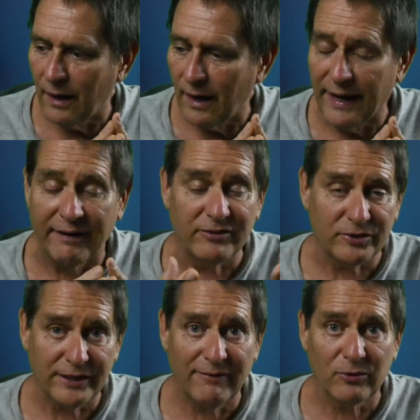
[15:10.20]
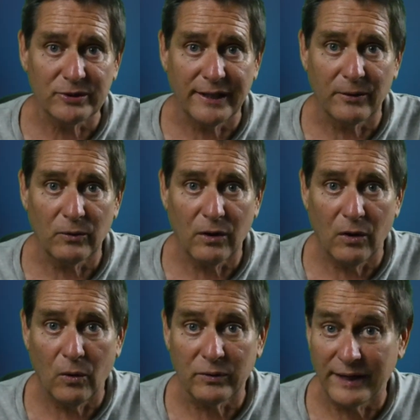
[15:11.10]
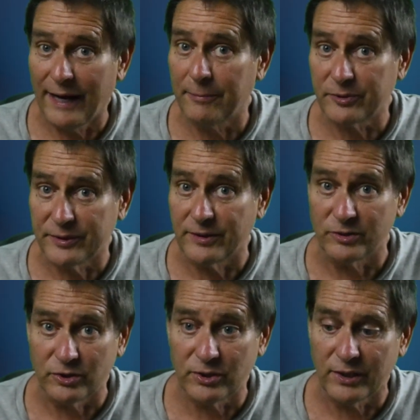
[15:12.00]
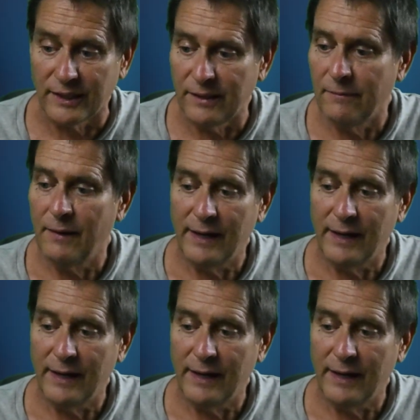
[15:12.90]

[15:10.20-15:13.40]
have a travel channel called Capturing the Journey,